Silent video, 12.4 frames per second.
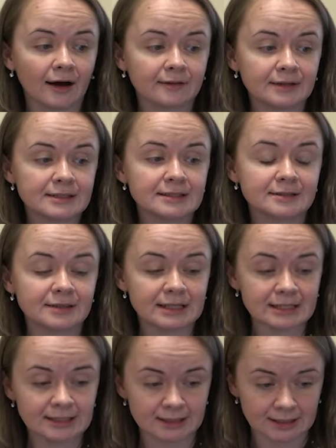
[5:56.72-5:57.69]
This is
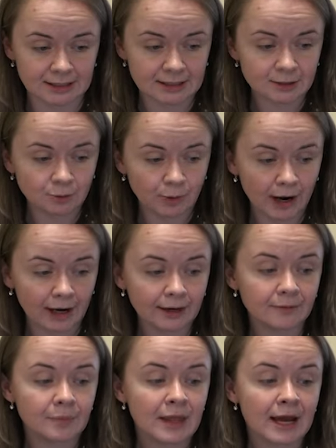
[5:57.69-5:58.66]
the easiest
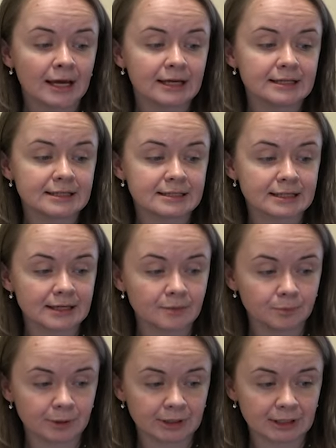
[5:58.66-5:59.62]
one. It is
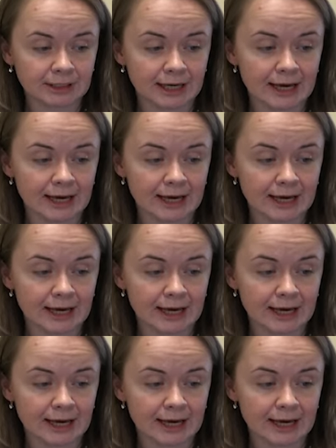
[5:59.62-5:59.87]
imported